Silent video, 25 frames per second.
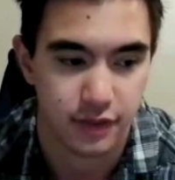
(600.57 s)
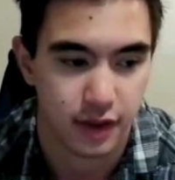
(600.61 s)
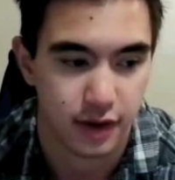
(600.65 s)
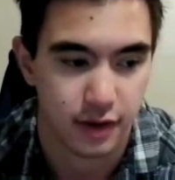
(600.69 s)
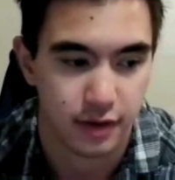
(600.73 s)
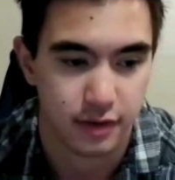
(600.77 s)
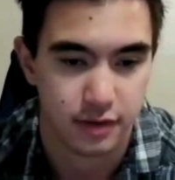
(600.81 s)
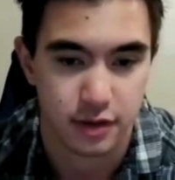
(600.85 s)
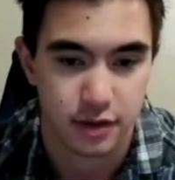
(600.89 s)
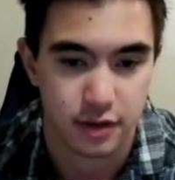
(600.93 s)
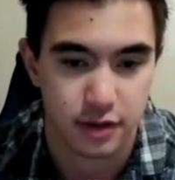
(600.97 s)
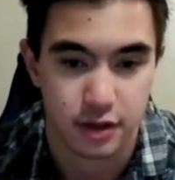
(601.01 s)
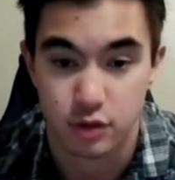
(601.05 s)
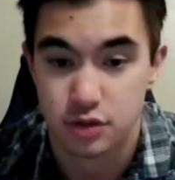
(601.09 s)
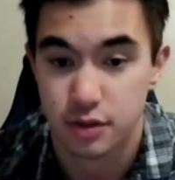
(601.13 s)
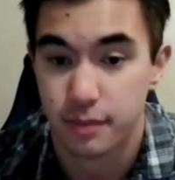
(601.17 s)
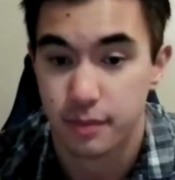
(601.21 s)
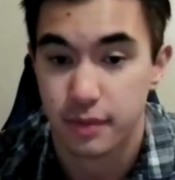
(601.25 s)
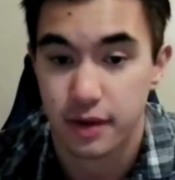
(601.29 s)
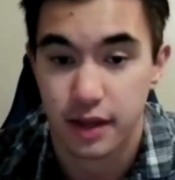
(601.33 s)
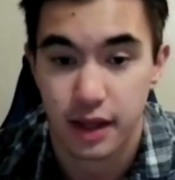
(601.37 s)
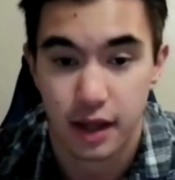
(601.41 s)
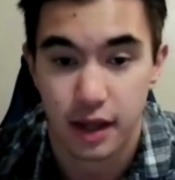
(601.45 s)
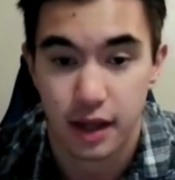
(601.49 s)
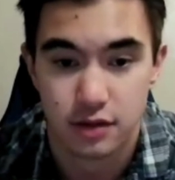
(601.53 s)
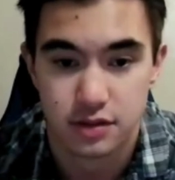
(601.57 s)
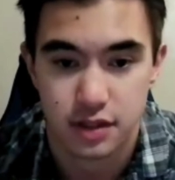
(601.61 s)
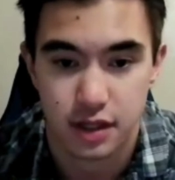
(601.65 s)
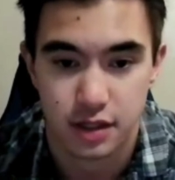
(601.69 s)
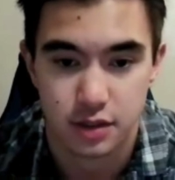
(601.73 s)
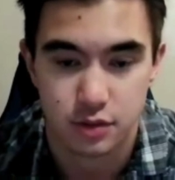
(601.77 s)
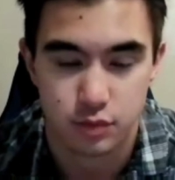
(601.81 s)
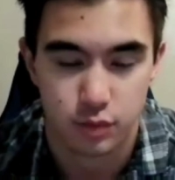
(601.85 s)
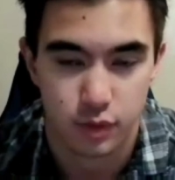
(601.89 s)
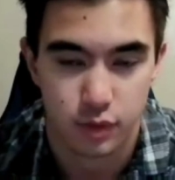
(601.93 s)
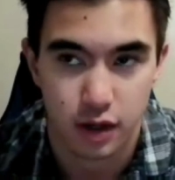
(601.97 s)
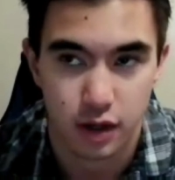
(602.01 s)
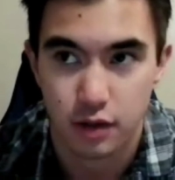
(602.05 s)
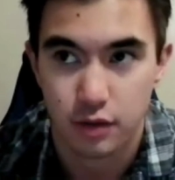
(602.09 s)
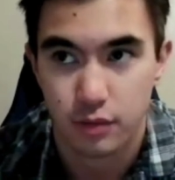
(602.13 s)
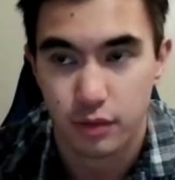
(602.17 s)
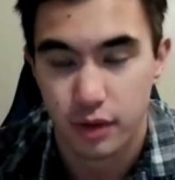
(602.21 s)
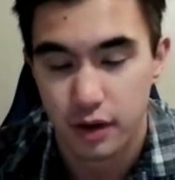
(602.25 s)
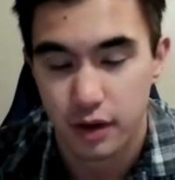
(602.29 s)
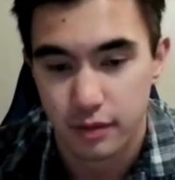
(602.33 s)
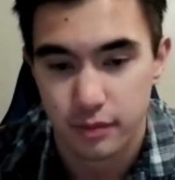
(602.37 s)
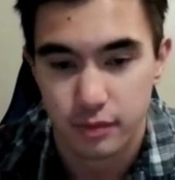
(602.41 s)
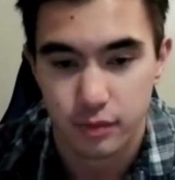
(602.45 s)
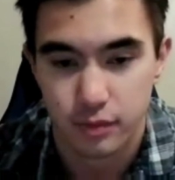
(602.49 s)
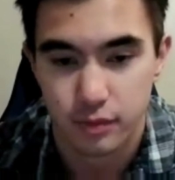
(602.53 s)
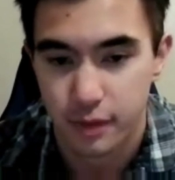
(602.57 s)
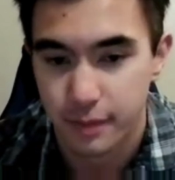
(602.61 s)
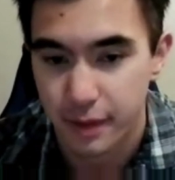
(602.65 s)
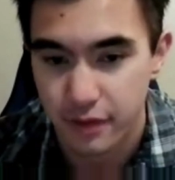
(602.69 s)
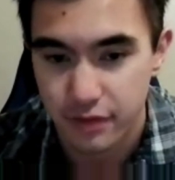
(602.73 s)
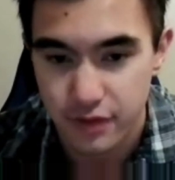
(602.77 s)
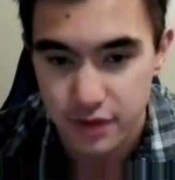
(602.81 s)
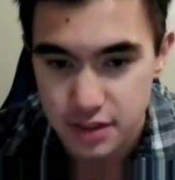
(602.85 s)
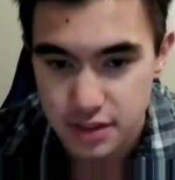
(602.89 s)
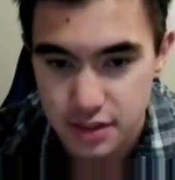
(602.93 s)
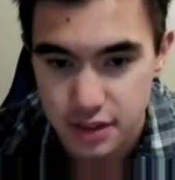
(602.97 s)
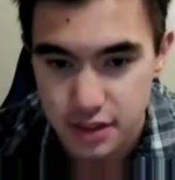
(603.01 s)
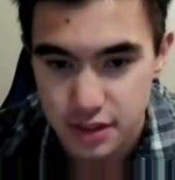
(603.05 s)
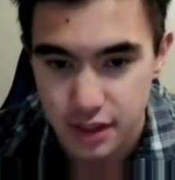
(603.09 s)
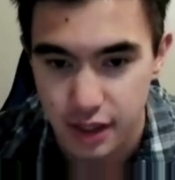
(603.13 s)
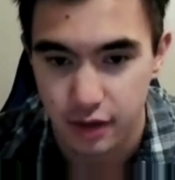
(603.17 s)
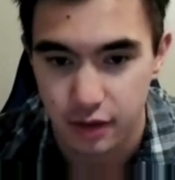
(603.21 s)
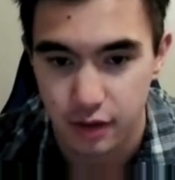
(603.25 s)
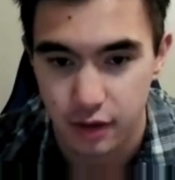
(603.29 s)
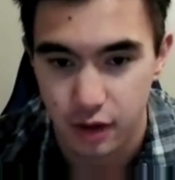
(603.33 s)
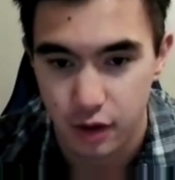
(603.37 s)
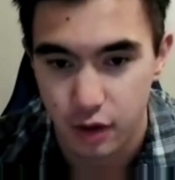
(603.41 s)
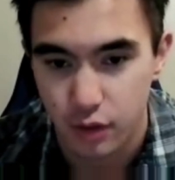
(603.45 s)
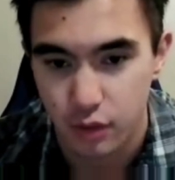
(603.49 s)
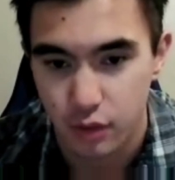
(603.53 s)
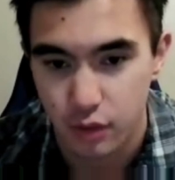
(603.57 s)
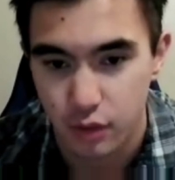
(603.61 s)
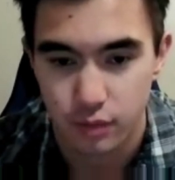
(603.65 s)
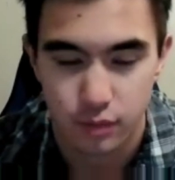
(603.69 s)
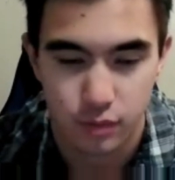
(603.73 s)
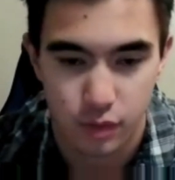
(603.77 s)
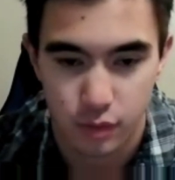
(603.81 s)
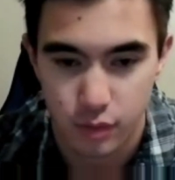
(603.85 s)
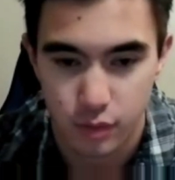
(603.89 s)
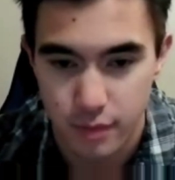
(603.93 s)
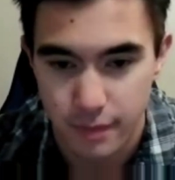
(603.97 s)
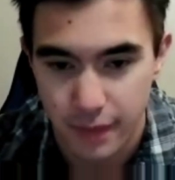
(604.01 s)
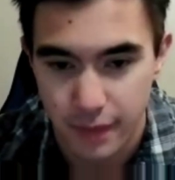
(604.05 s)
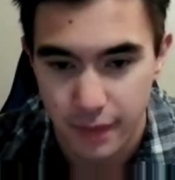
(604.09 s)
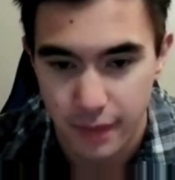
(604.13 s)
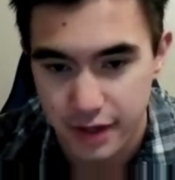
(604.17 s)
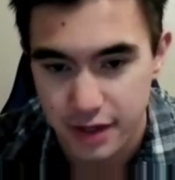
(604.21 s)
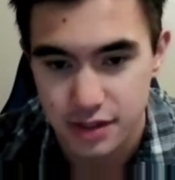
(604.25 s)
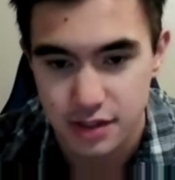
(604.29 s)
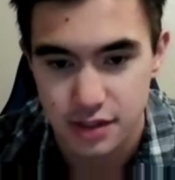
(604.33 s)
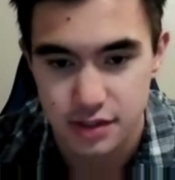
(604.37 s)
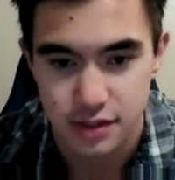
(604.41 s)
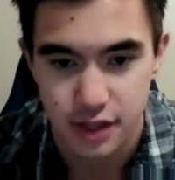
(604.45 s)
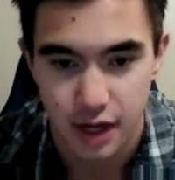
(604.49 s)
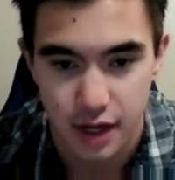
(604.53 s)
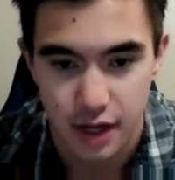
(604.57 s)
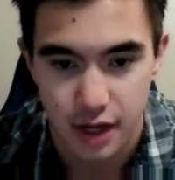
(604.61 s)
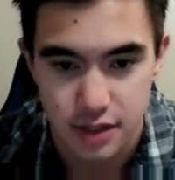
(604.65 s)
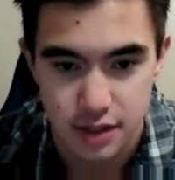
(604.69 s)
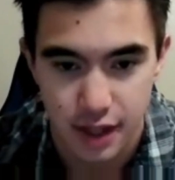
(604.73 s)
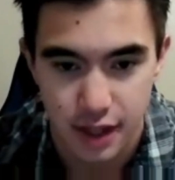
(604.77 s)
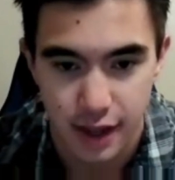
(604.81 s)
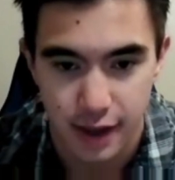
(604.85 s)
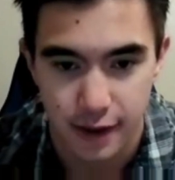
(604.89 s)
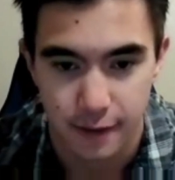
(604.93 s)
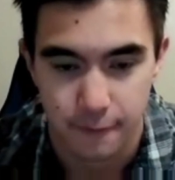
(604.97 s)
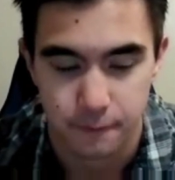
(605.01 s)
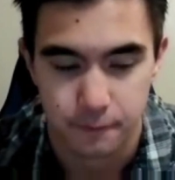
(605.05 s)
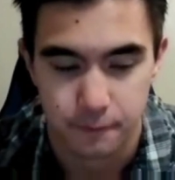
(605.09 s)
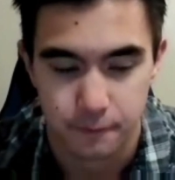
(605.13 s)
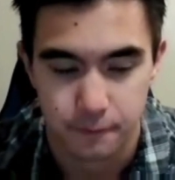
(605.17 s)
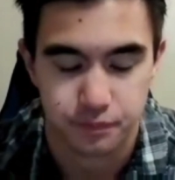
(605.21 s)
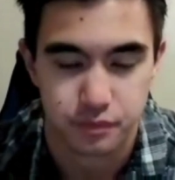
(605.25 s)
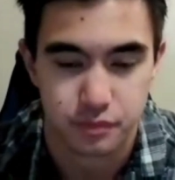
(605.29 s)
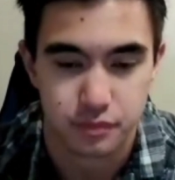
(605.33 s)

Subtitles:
And then, somebody else says, well, what about this thing? Oh, well, we might need to change that.